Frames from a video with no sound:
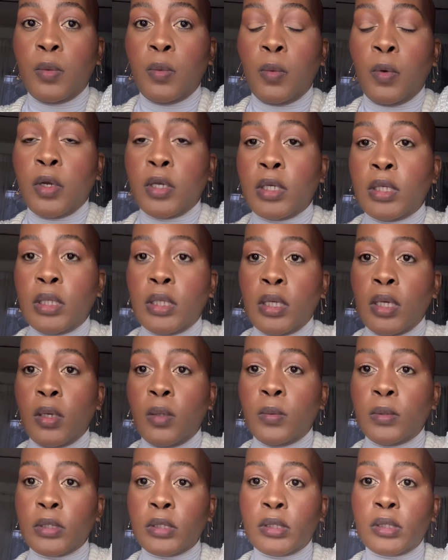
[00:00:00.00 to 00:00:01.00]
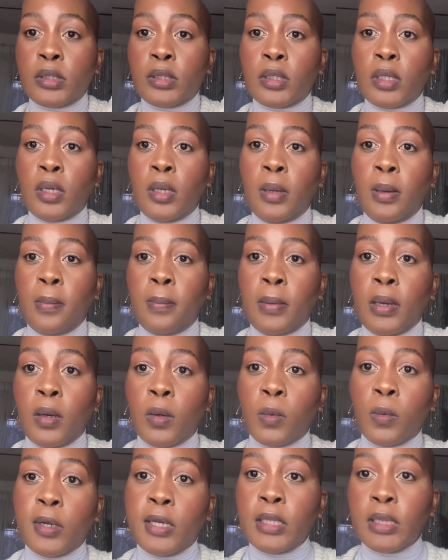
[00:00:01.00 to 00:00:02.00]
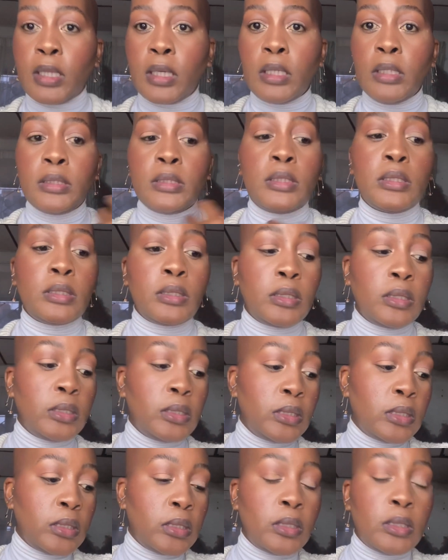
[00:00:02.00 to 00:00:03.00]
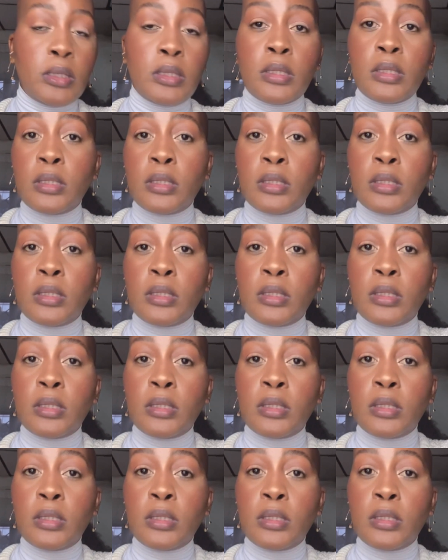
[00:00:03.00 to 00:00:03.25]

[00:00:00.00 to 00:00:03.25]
work here with my ring lights since